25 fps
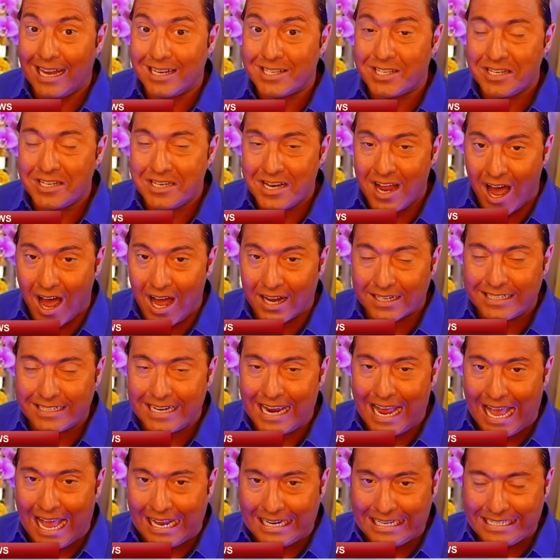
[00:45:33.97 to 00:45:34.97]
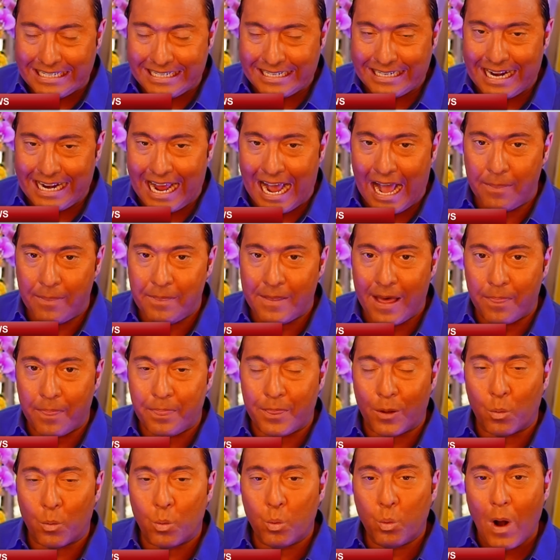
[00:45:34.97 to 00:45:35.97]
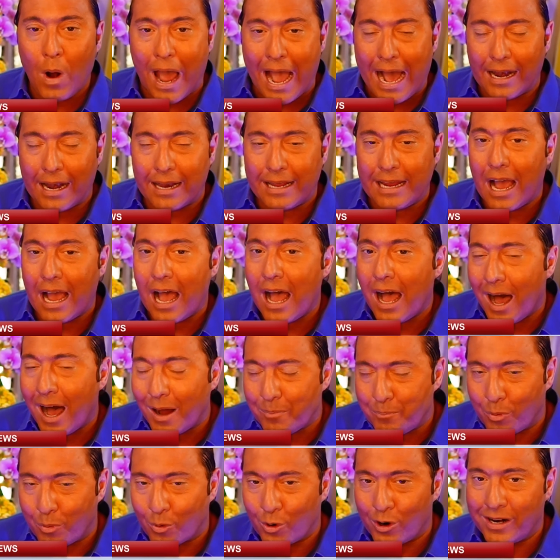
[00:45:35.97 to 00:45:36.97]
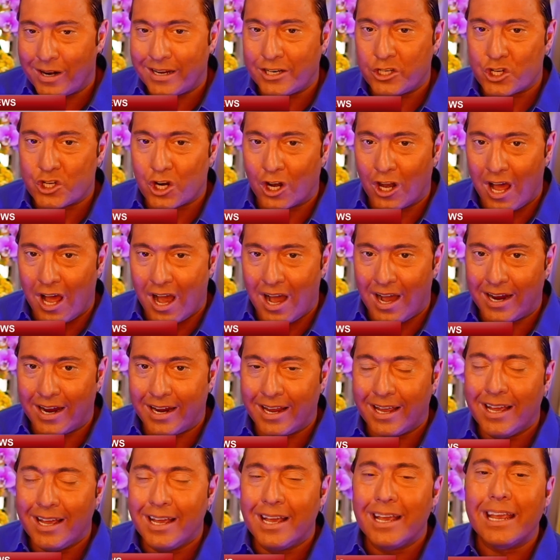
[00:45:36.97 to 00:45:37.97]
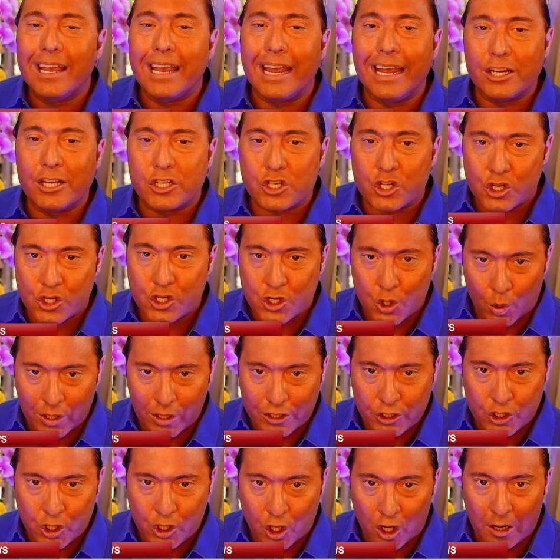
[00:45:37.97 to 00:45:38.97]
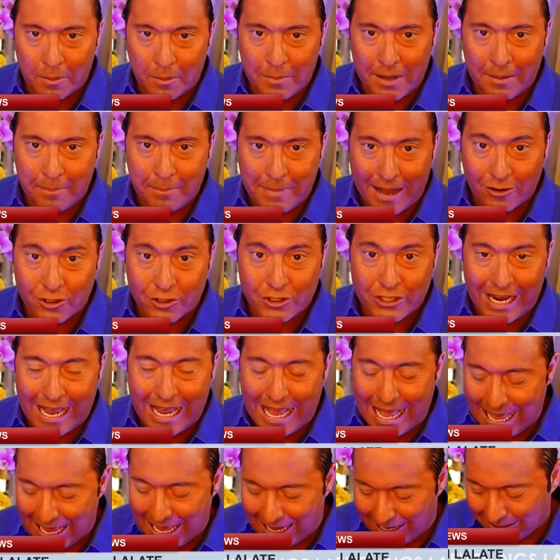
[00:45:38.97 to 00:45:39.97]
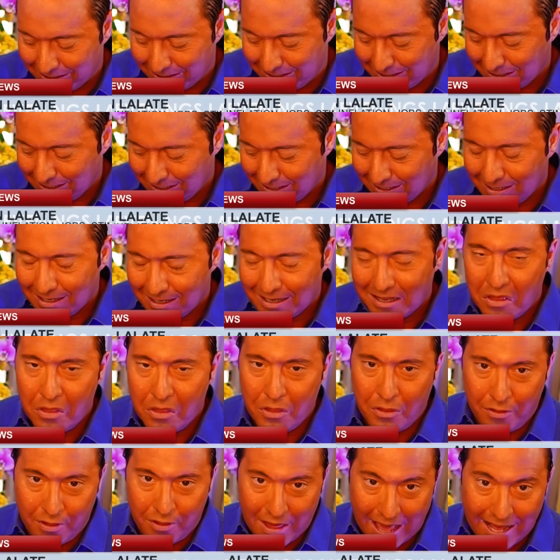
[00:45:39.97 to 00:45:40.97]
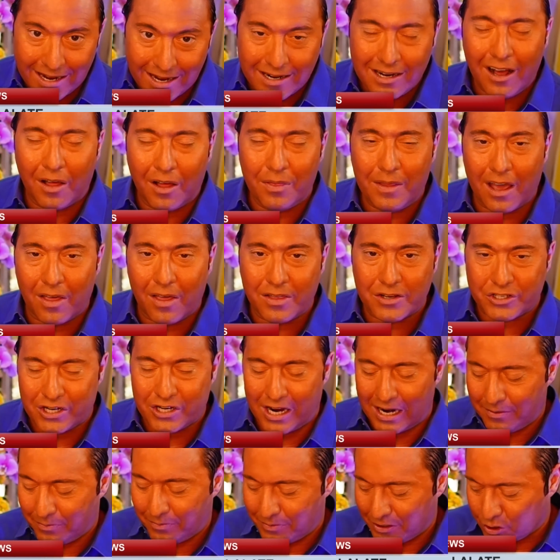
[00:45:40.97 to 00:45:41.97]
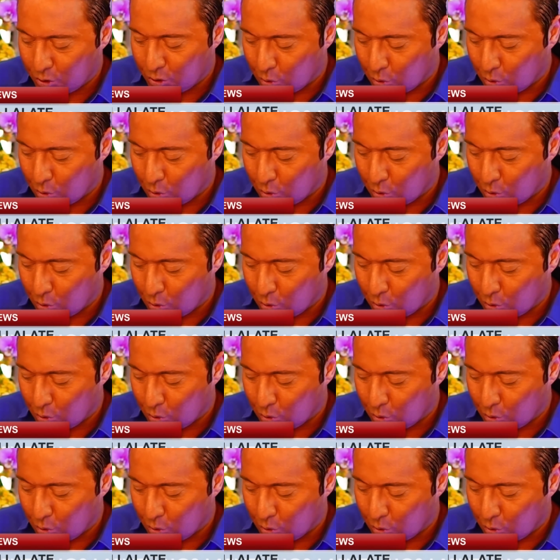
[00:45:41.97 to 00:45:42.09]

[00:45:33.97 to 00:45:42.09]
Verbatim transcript: has not ended, and that the rally upward in July is short term and about to end. Then on the other side,